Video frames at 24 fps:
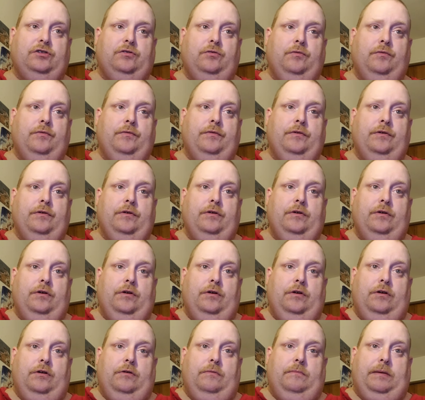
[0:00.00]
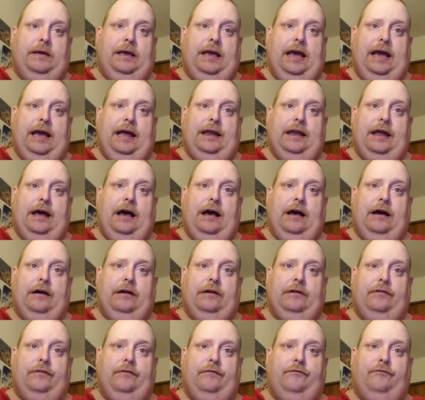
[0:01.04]
who began
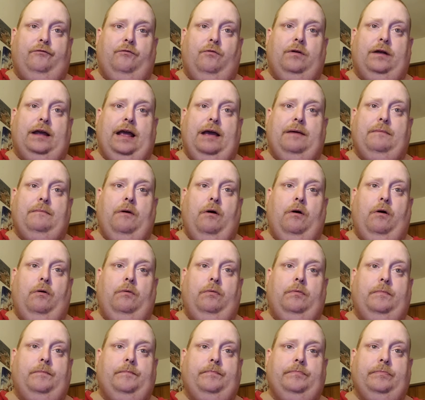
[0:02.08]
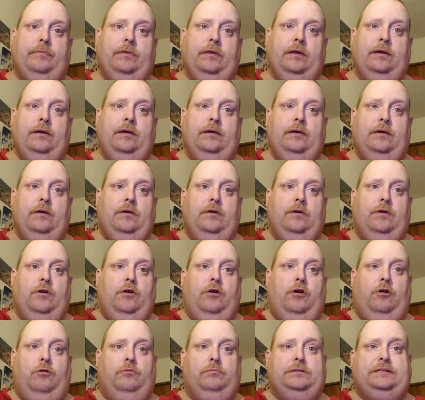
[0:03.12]
a four-game
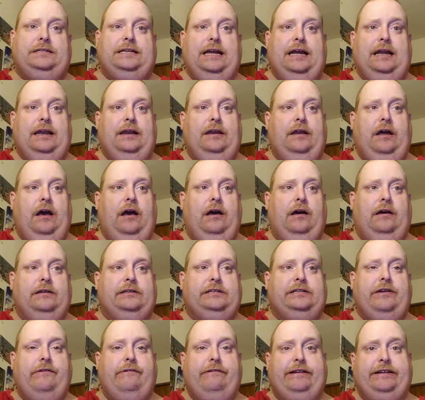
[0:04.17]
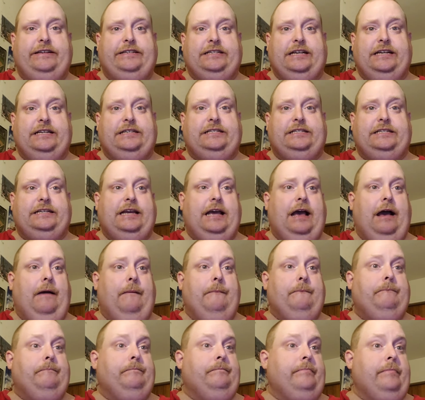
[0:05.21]
homestand series against
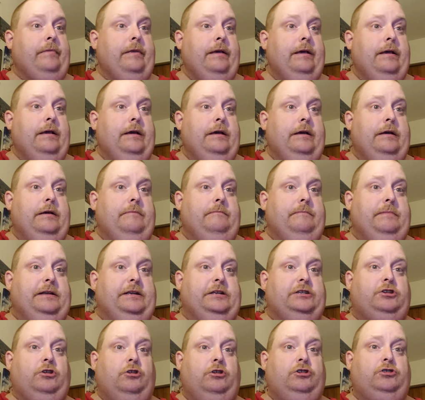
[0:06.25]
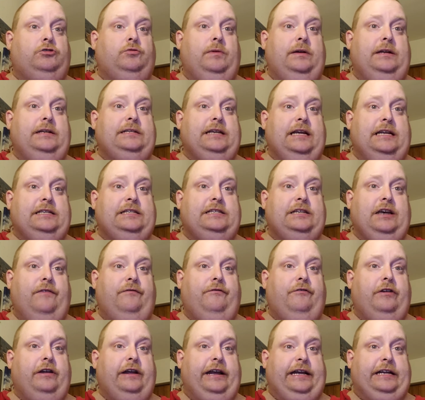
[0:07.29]
the Minnesota Twins and
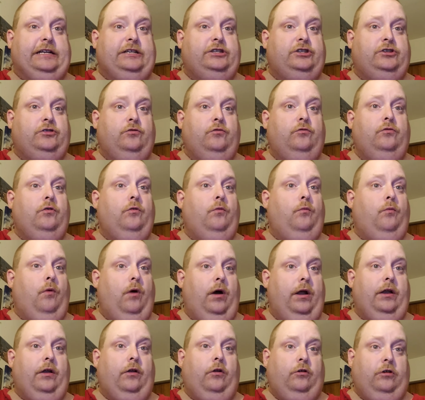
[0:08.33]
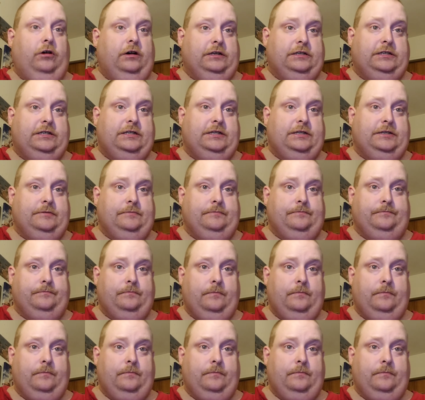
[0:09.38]
suffered a 2-1 loss.